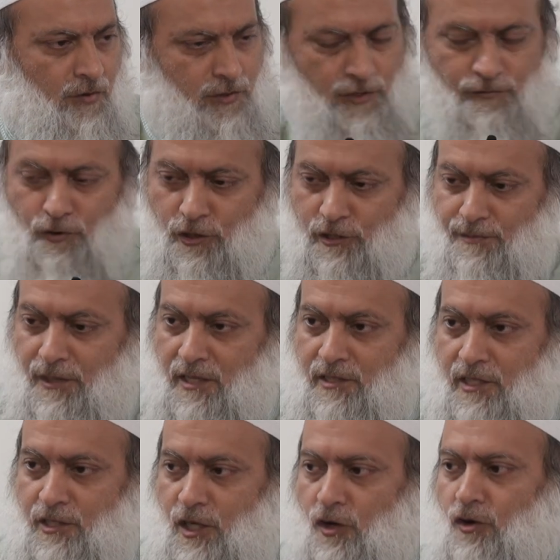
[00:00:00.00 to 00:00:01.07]
Which of course
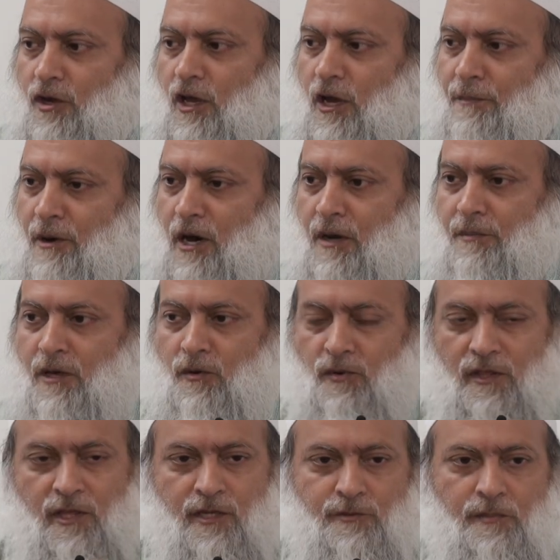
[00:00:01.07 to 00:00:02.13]
means, is he looking upon me
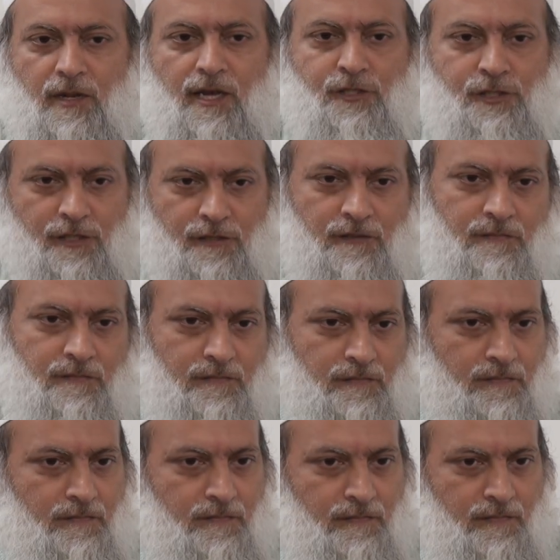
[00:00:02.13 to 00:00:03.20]
with his pleasure?
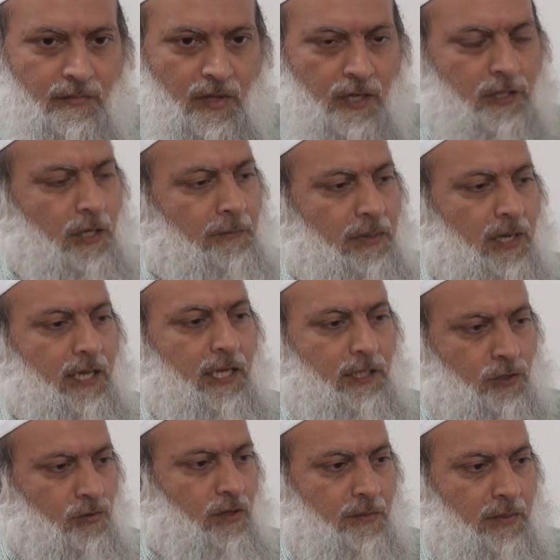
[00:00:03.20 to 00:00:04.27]
Is he
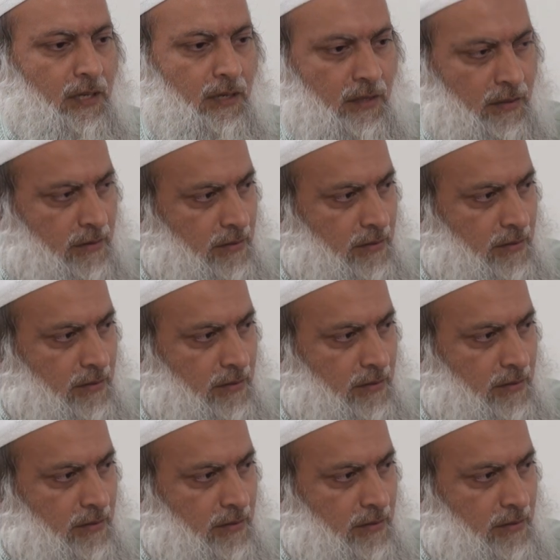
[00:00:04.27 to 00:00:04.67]
pleased with me?